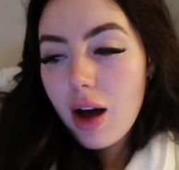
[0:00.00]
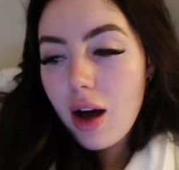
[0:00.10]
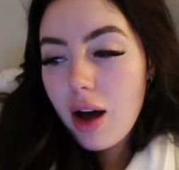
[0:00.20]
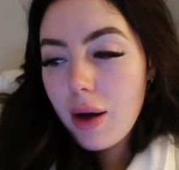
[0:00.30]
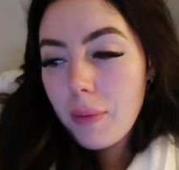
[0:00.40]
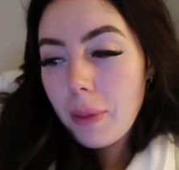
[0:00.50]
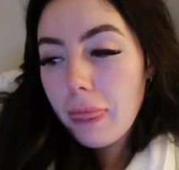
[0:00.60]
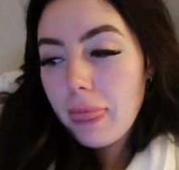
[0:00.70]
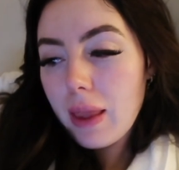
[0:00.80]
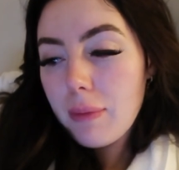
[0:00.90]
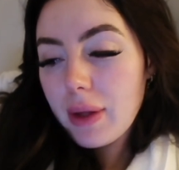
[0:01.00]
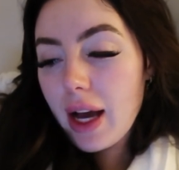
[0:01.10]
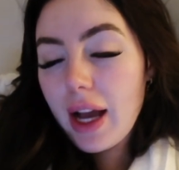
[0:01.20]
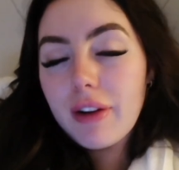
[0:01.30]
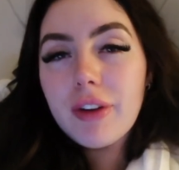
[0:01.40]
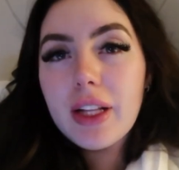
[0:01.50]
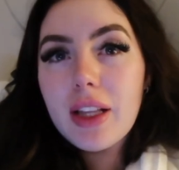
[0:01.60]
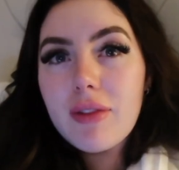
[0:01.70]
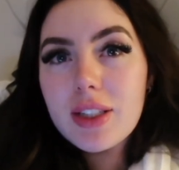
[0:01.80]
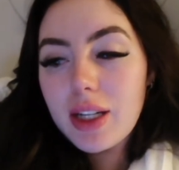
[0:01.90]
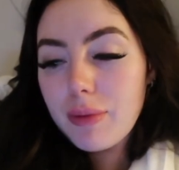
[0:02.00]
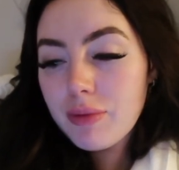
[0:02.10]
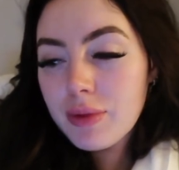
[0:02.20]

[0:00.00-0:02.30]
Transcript: um, but yeah I had a really lovely time